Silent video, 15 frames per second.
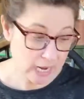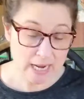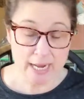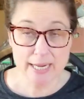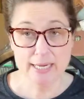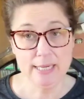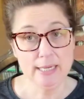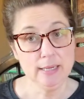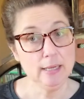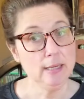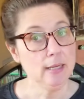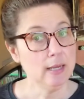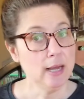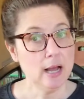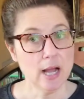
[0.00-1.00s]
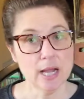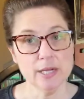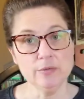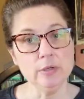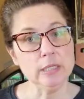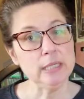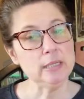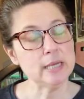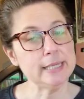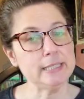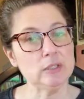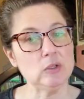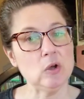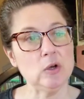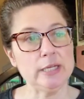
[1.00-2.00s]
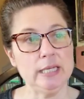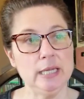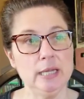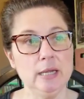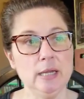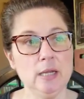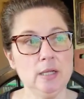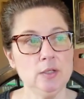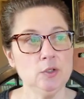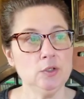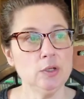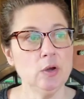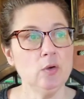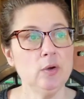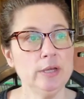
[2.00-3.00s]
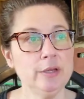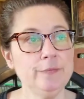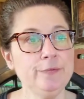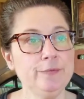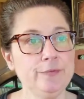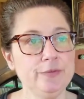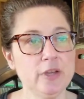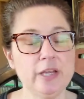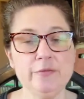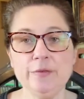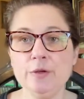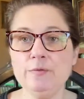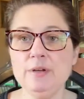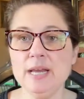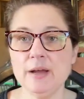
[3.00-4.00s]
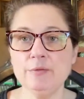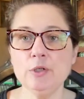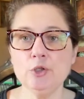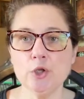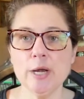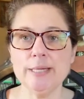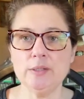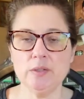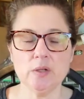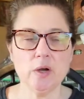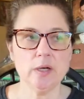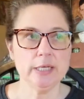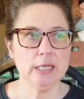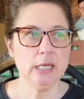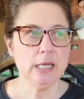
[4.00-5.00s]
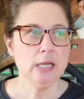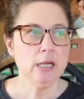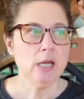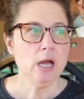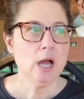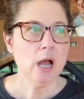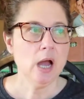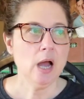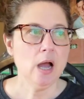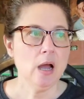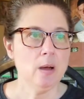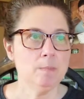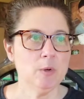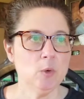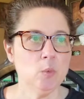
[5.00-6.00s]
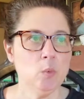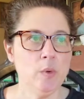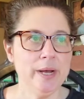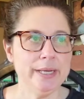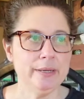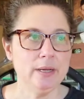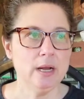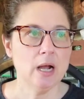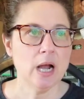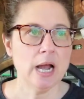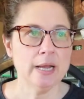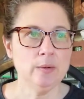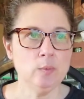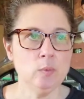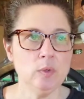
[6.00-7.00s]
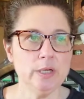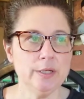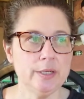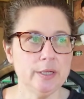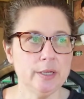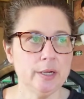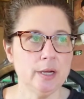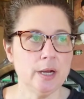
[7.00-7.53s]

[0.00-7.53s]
I really like Sulky. So if you've never tried Sulky, what I would